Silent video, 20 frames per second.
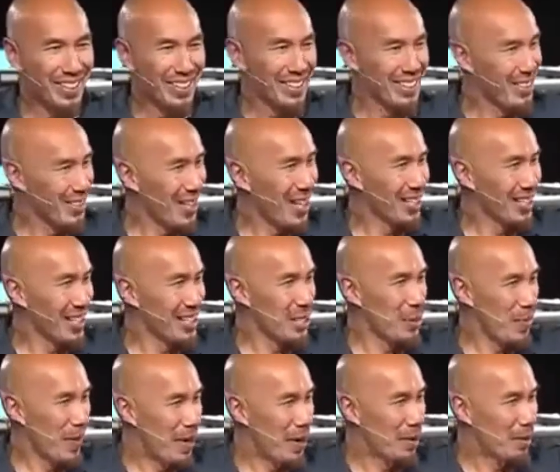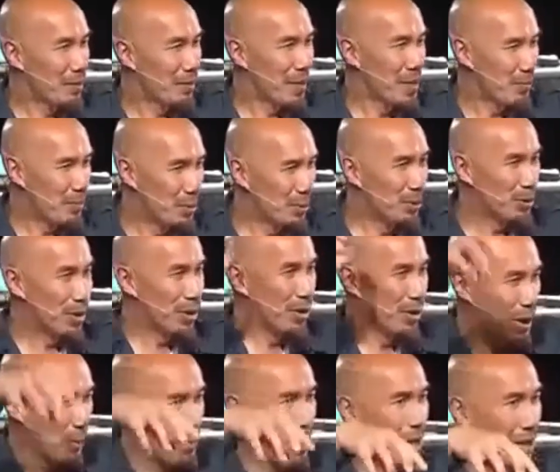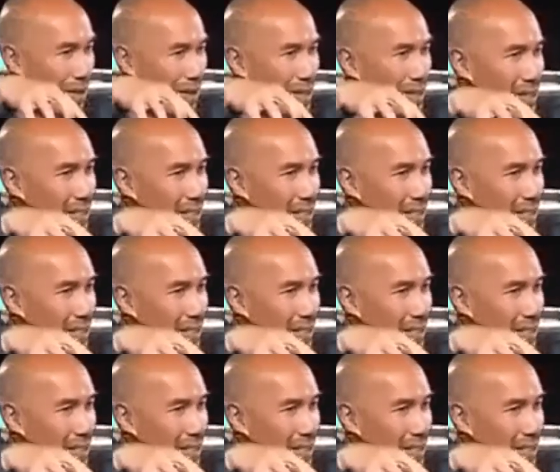That's about people who go to the Bering